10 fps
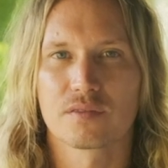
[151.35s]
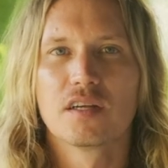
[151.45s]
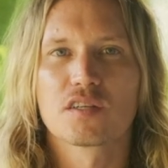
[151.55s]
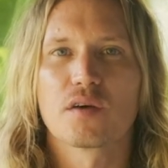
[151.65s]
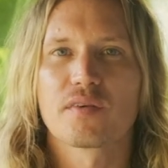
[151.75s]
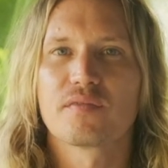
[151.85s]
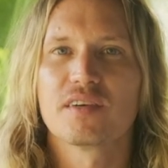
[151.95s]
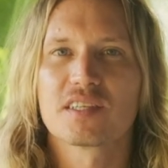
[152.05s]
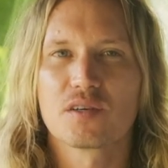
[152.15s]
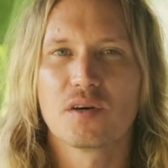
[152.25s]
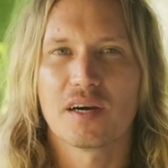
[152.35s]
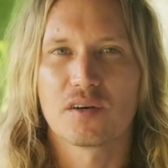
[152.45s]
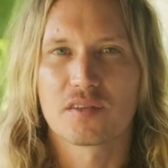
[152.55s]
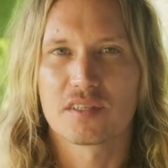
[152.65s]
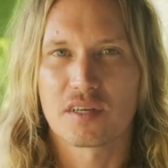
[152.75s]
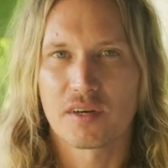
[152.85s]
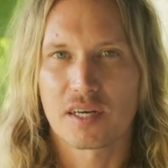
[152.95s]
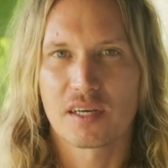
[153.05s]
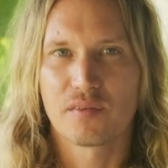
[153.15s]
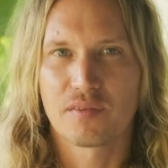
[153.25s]
So if our physical health is
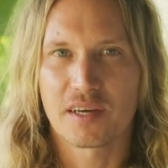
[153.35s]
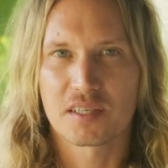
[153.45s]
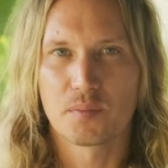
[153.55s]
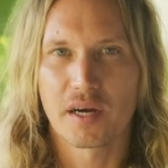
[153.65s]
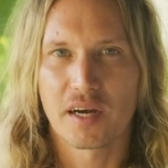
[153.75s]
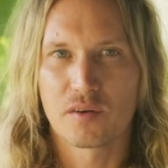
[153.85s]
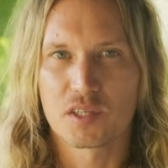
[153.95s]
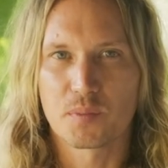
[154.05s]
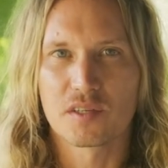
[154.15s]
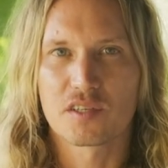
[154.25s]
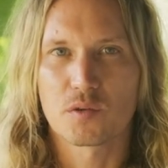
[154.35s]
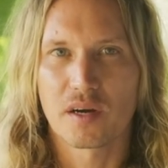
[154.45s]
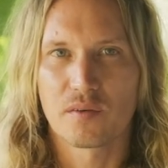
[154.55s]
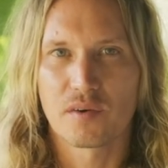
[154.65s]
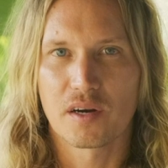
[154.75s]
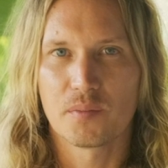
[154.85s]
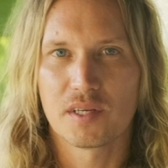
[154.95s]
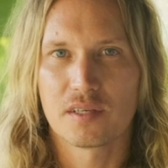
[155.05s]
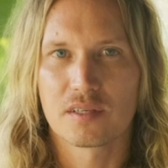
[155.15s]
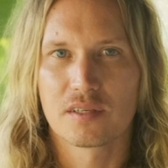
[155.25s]
directly affected by our response to our
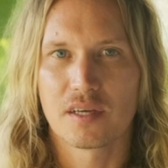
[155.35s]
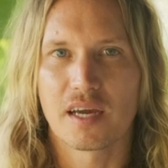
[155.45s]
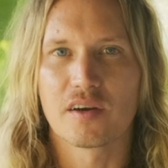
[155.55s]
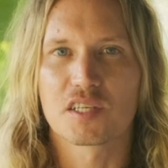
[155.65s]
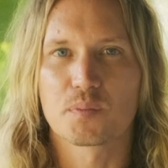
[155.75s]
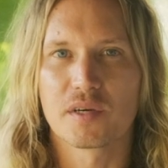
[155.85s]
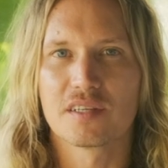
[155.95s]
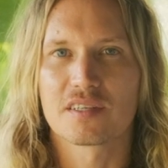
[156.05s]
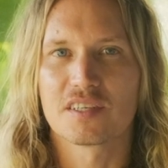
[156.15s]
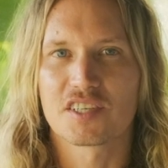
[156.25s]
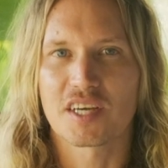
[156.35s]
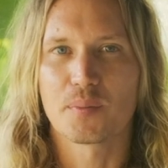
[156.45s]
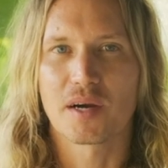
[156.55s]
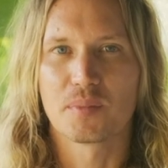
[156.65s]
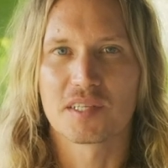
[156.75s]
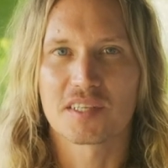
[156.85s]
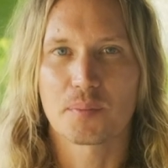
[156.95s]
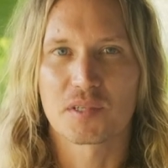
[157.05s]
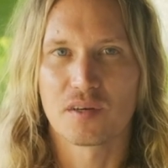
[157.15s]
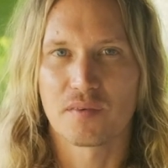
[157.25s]
environment, and our experiences shape our
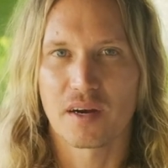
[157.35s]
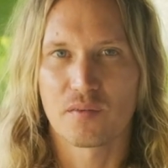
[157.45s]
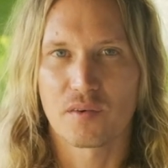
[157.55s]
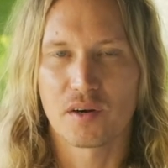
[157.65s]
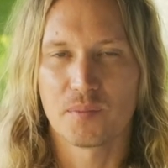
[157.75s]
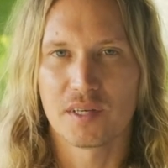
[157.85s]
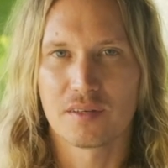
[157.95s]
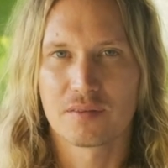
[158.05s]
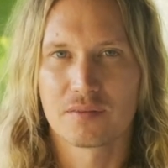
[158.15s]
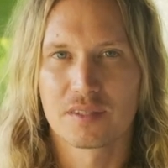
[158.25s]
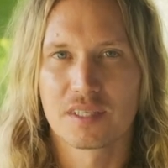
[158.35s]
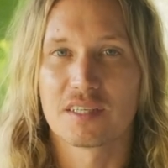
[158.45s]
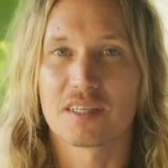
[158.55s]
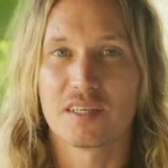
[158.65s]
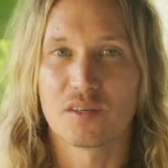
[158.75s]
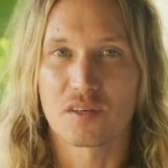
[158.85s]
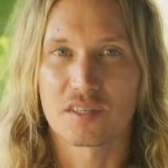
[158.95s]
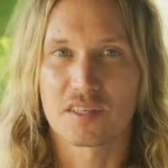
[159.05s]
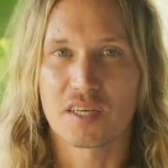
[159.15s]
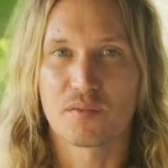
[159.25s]
perception of our environment, see Dr.
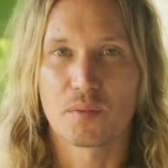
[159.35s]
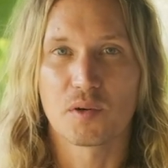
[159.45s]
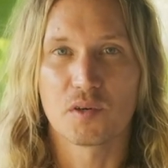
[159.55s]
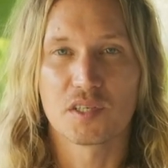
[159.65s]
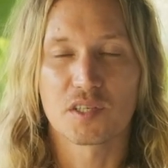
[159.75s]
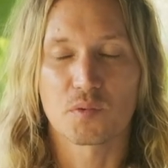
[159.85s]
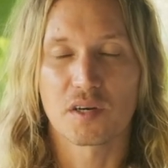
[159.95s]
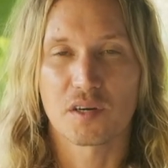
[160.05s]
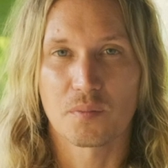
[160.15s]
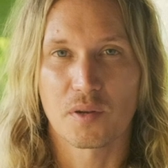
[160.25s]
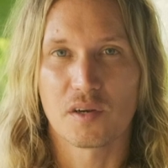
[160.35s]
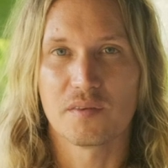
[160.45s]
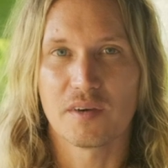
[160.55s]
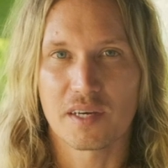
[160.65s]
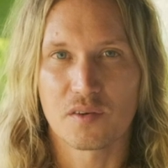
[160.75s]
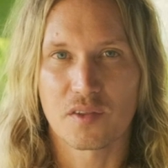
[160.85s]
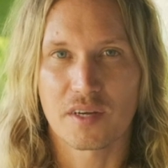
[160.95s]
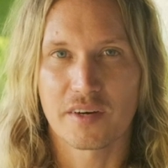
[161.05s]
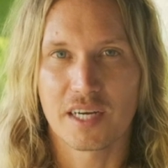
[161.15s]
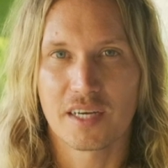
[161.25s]
Stephen Porges' work on polyvagal
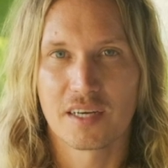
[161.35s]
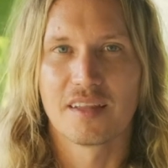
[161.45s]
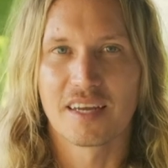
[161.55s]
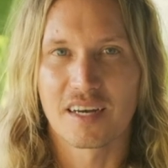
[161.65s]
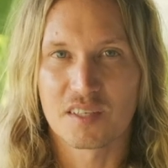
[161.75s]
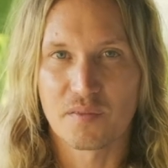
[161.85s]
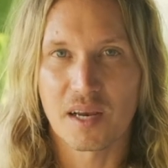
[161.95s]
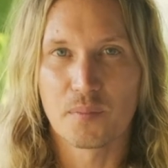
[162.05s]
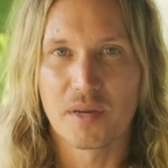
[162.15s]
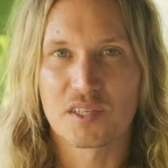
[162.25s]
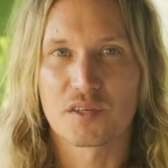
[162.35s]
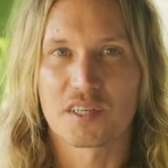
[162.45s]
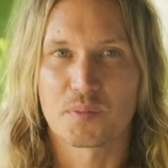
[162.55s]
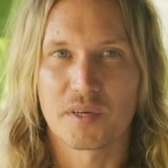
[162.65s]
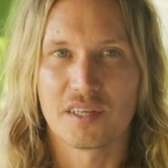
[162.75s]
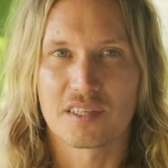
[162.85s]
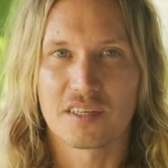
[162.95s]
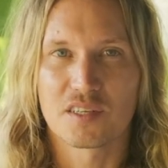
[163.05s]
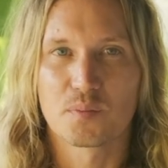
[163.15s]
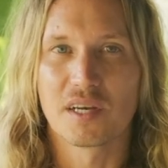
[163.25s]
theory, then our developmental
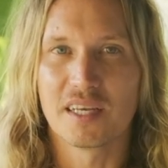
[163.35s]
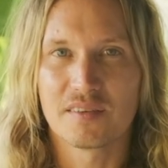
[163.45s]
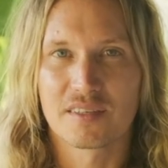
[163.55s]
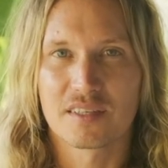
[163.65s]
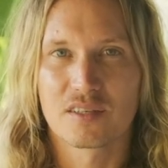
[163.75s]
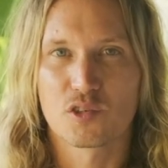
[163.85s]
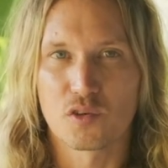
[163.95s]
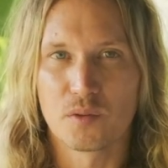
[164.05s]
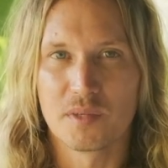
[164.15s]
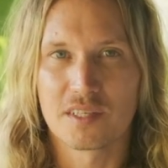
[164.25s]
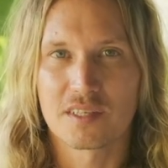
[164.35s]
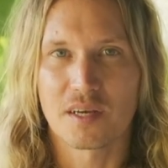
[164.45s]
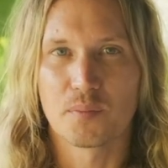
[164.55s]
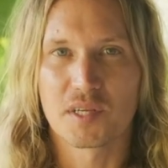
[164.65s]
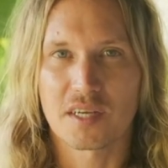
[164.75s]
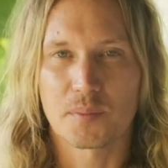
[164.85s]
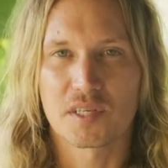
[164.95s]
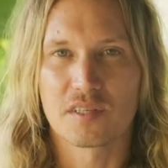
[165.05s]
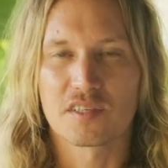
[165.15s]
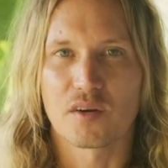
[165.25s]
experiences, beliefs, traumas, and
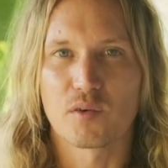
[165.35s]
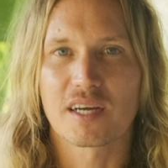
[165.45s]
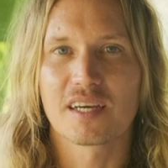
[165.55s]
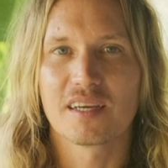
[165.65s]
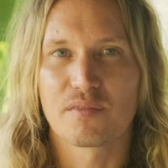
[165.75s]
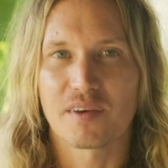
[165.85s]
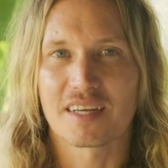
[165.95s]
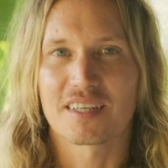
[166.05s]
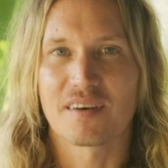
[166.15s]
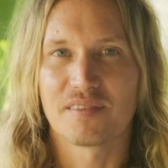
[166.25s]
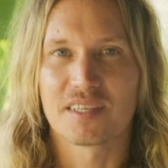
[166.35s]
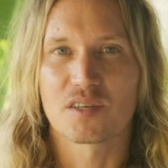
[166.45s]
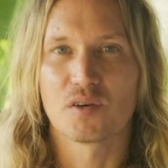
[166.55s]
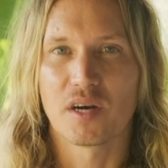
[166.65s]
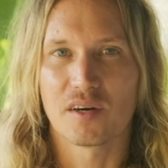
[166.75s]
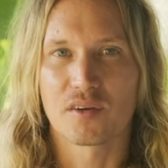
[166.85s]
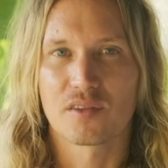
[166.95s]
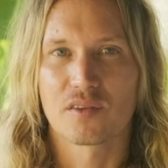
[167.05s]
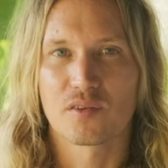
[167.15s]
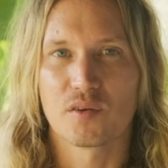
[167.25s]
perceptions directly affect our physical
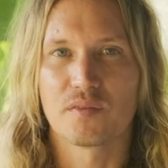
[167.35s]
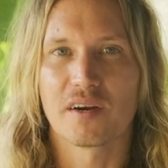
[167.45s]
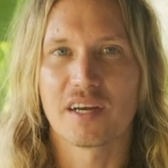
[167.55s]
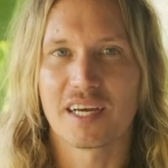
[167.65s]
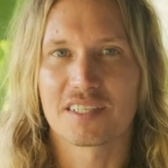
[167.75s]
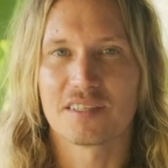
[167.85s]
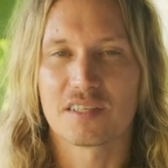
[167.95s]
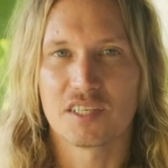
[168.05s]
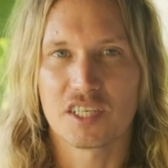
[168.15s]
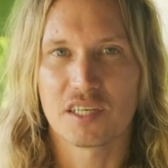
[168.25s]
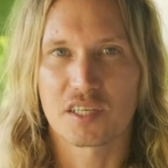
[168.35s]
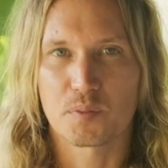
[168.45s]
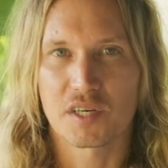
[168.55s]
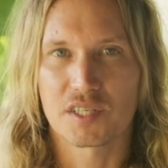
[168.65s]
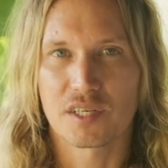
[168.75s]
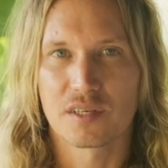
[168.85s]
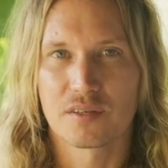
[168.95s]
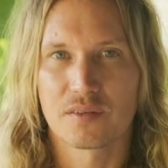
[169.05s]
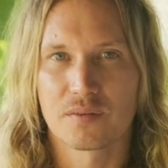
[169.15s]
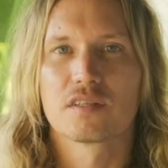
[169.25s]
health through variations in gene expression.
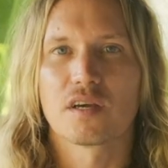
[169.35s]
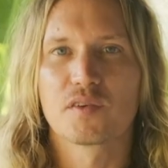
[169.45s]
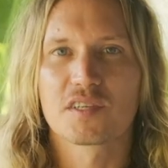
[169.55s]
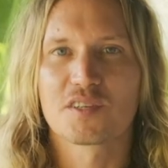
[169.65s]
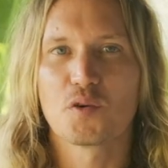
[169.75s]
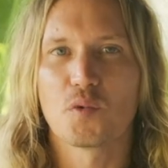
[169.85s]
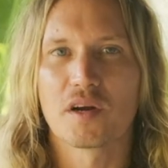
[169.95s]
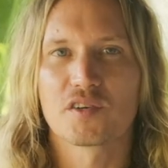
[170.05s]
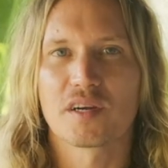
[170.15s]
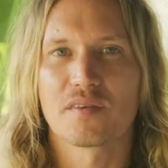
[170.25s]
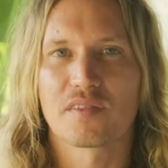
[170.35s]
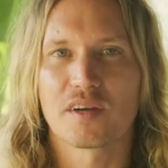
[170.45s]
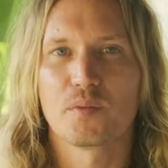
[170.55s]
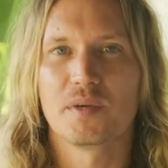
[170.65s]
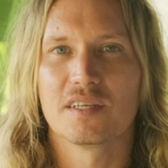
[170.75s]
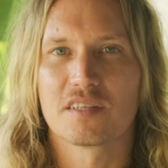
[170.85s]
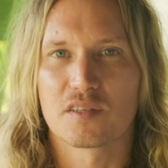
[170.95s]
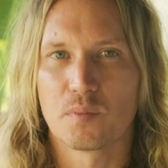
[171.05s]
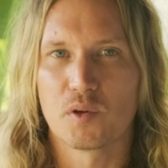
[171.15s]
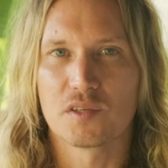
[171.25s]
So if you're still wondering if therapy is as
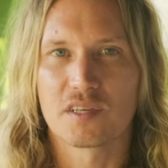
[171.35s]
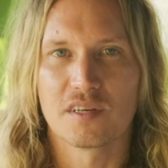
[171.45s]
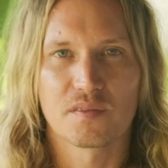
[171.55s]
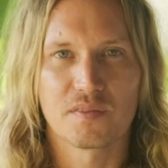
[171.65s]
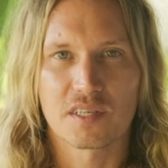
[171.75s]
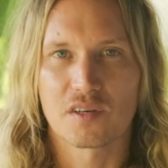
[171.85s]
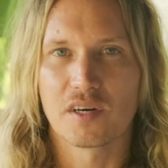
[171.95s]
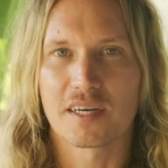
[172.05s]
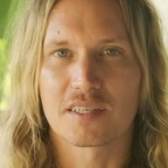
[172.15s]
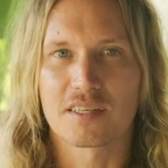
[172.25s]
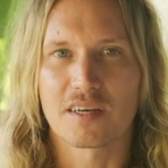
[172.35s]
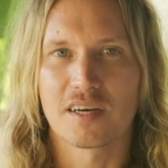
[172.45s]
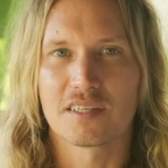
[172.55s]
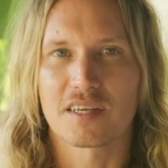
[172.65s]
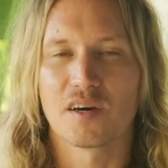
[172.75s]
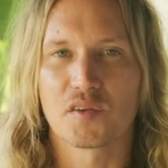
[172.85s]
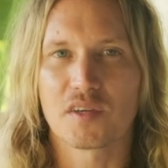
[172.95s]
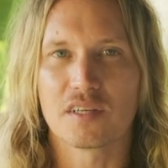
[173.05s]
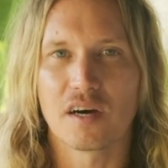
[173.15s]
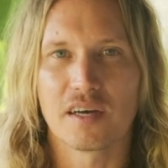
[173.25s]
important as physical exercise, a healthy
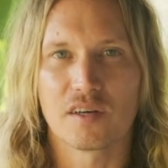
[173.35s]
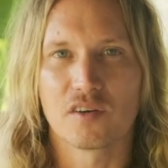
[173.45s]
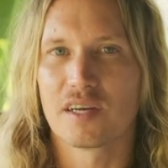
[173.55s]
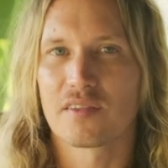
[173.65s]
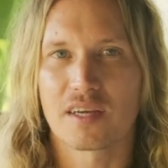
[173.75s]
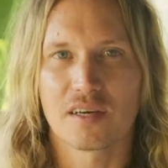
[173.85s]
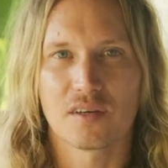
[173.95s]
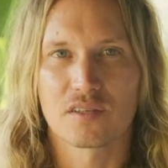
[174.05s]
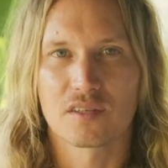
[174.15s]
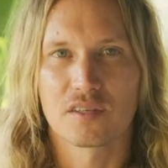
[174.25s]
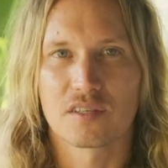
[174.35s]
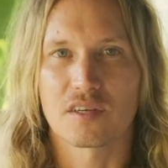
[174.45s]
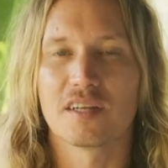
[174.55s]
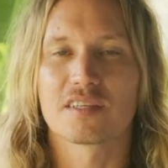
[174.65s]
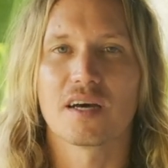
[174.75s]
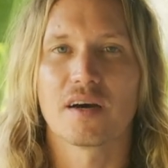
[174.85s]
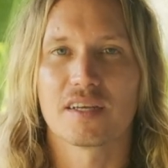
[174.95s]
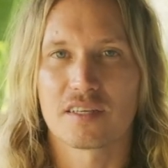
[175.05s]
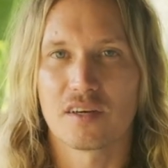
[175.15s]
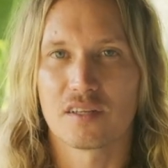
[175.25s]
diet, or anything else, science now
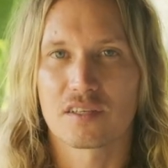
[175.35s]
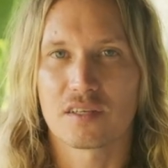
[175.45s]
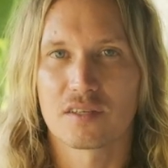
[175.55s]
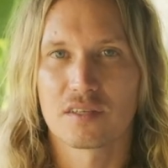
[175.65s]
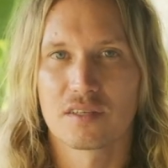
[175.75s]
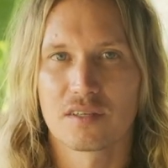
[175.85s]
has the answers.